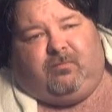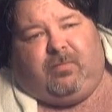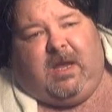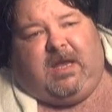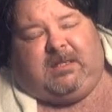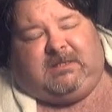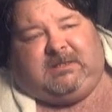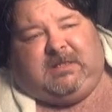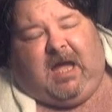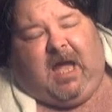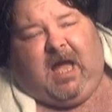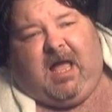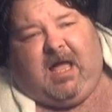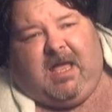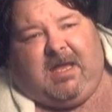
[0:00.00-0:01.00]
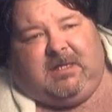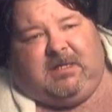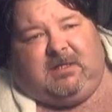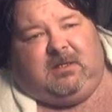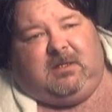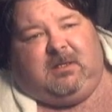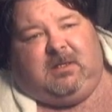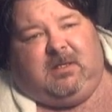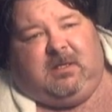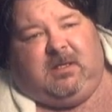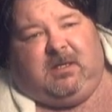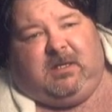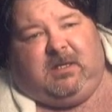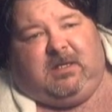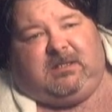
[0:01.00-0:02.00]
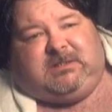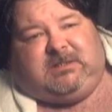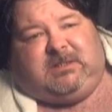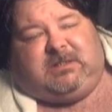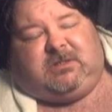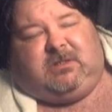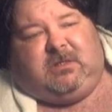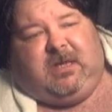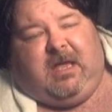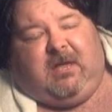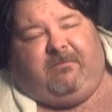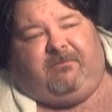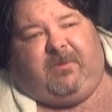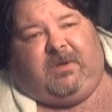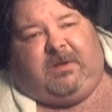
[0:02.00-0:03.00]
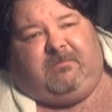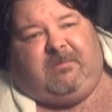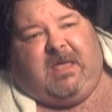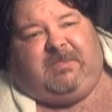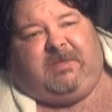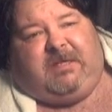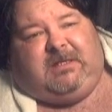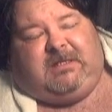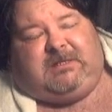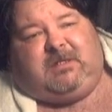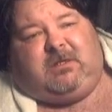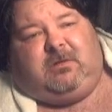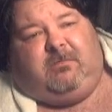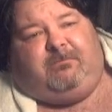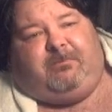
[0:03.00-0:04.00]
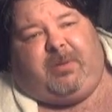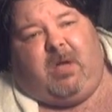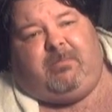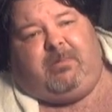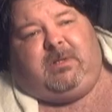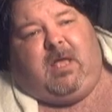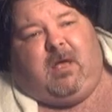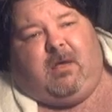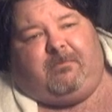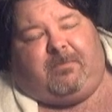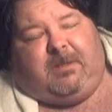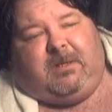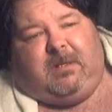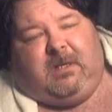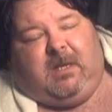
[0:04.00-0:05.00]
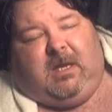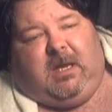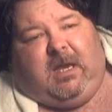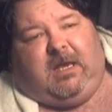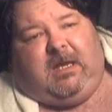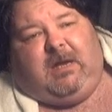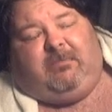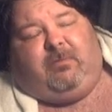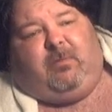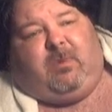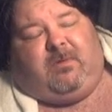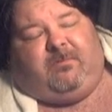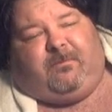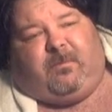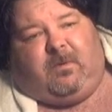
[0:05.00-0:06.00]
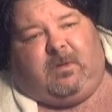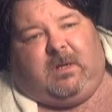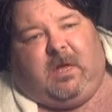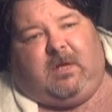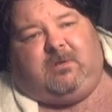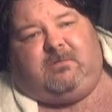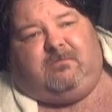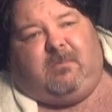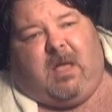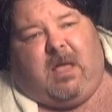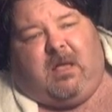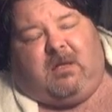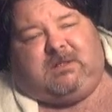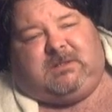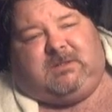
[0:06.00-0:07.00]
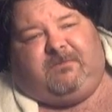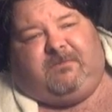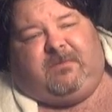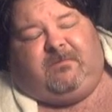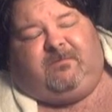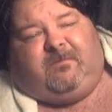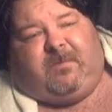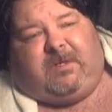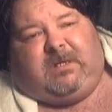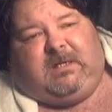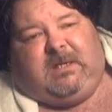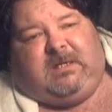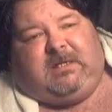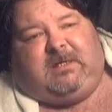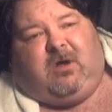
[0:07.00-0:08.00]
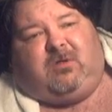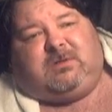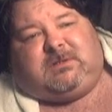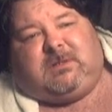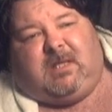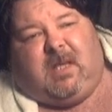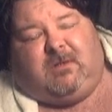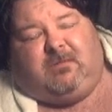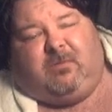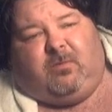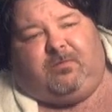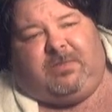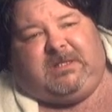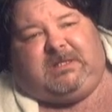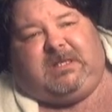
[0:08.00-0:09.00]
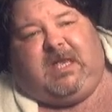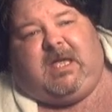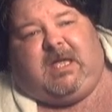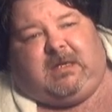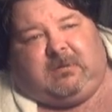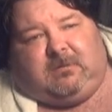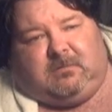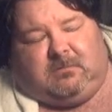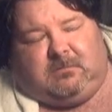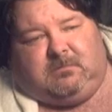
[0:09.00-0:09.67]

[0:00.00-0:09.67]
red tide it's just going to have freaking methane that's going to bubble up, and everyone for 100 miles of freaking any coastline will be dead.